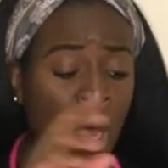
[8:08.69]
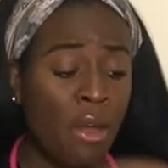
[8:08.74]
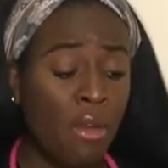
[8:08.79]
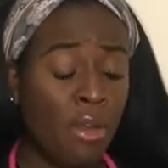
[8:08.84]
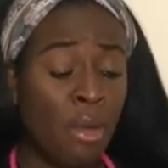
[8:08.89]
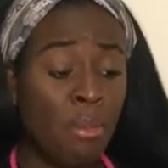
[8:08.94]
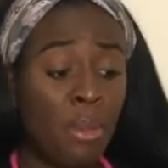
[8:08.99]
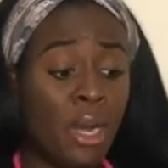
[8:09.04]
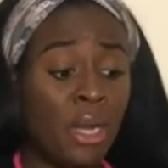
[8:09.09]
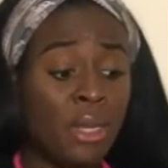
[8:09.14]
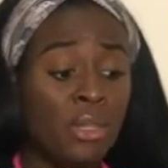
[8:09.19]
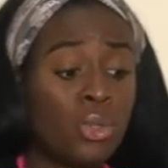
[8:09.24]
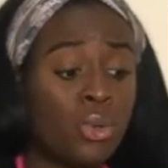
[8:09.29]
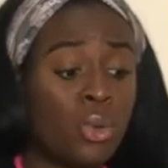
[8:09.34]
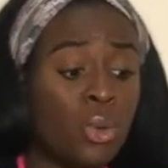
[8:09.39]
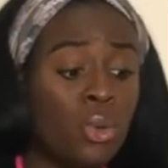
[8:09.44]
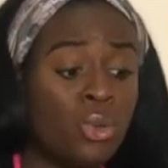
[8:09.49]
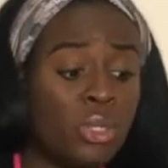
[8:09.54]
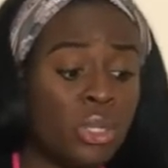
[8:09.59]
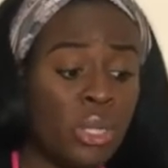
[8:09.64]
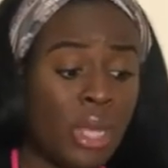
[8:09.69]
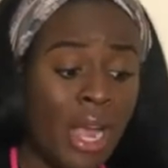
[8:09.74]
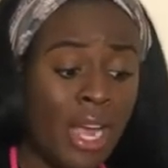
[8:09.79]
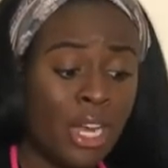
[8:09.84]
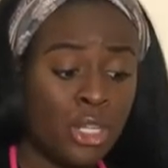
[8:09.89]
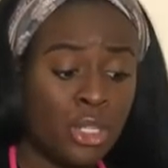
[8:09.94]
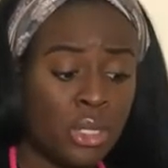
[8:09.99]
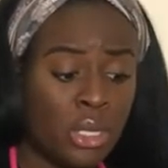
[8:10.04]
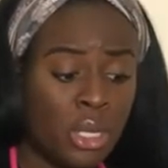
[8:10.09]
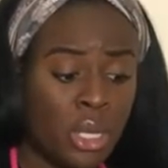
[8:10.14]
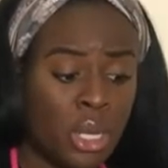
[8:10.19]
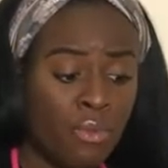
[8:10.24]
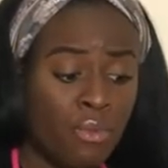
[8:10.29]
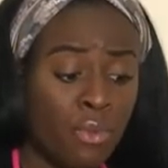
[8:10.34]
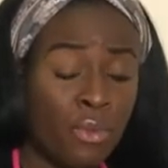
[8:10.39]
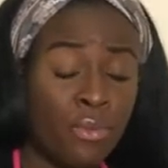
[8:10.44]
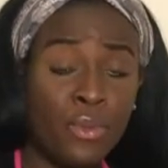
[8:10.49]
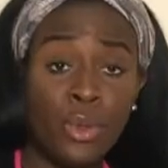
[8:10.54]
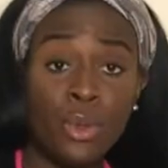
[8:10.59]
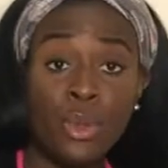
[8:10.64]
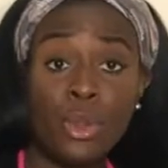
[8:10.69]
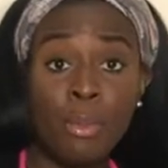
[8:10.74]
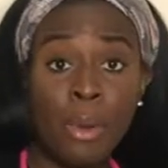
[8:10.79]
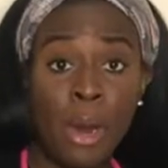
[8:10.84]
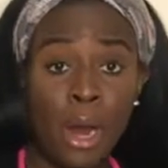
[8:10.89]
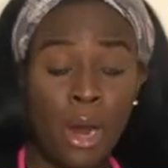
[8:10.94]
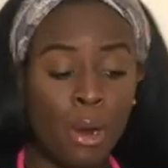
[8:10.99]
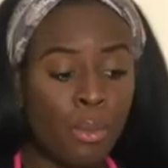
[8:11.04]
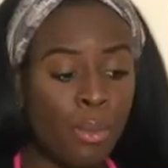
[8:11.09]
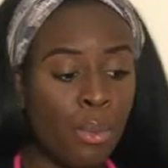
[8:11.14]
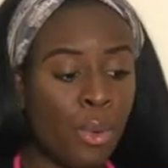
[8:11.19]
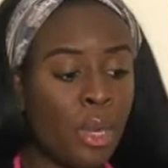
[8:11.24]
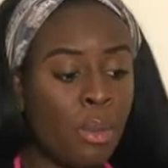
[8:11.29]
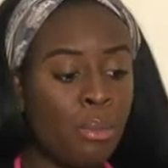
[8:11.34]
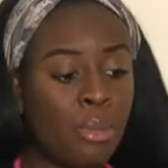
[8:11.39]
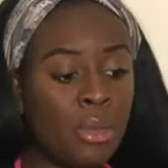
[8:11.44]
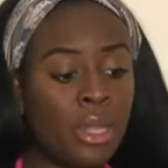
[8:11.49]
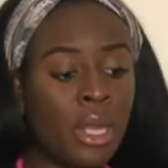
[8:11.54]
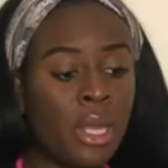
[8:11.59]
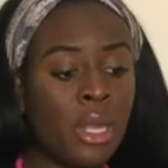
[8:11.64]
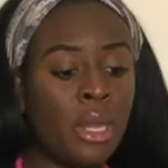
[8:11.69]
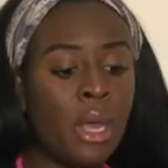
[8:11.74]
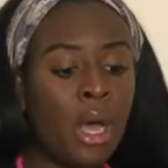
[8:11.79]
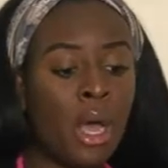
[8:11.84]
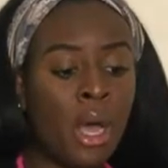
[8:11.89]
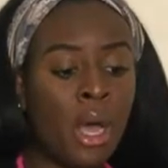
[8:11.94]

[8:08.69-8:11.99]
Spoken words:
in my school to actually review the PowerPoint, but then